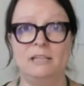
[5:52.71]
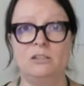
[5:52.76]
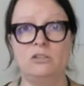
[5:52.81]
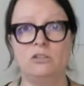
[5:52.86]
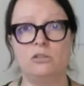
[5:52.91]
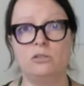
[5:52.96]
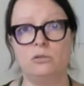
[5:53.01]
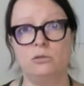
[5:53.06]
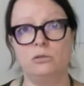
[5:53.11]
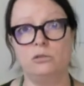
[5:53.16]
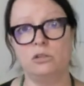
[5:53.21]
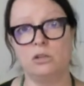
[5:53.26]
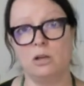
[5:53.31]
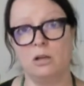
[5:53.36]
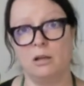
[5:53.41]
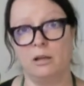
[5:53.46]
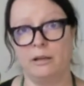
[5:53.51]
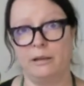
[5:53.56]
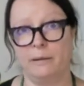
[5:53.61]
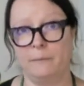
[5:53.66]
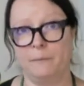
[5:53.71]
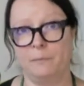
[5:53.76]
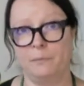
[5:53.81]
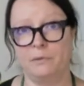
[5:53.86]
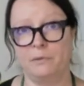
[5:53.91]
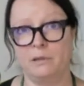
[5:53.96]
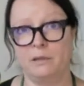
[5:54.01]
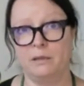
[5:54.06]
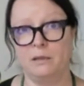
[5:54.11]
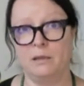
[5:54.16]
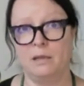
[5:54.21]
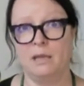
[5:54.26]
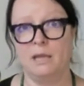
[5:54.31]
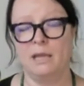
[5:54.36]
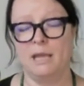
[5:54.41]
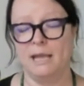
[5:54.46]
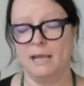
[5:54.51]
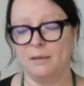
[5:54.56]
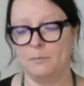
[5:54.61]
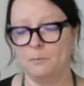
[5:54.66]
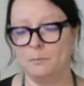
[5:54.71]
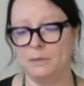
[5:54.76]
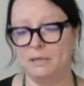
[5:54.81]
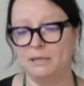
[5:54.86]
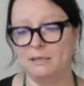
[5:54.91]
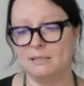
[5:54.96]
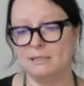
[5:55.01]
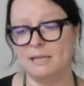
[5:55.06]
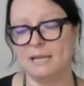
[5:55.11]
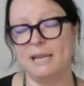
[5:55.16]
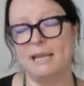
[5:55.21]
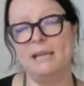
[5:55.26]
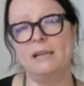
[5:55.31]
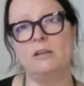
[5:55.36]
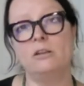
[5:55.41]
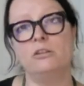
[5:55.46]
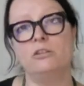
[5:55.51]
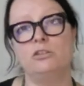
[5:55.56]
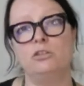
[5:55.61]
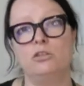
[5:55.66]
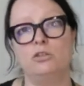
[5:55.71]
into time and be taken